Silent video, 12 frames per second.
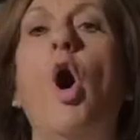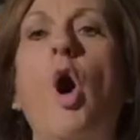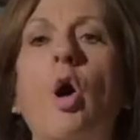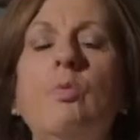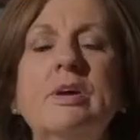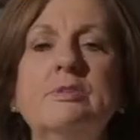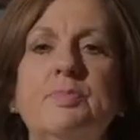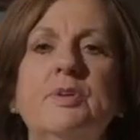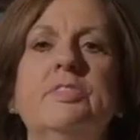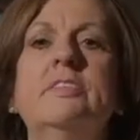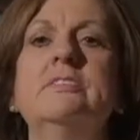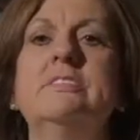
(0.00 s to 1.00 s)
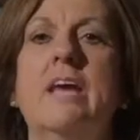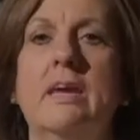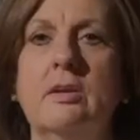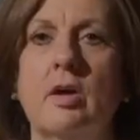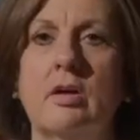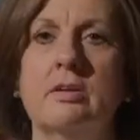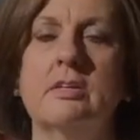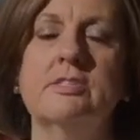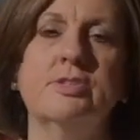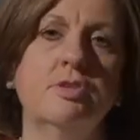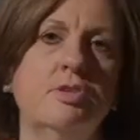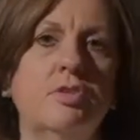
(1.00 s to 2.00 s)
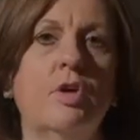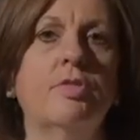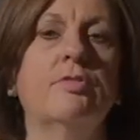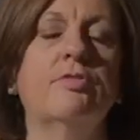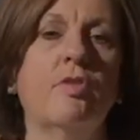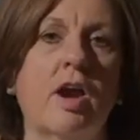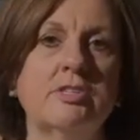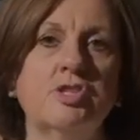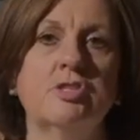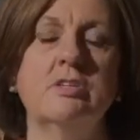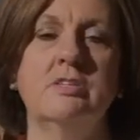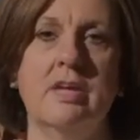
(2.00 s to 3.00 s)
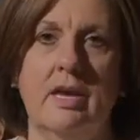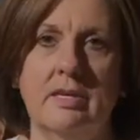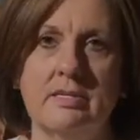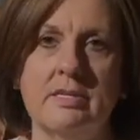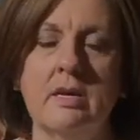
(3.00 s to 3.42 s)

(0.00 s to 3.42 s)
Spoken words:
always put the date on it so you know the fresh date.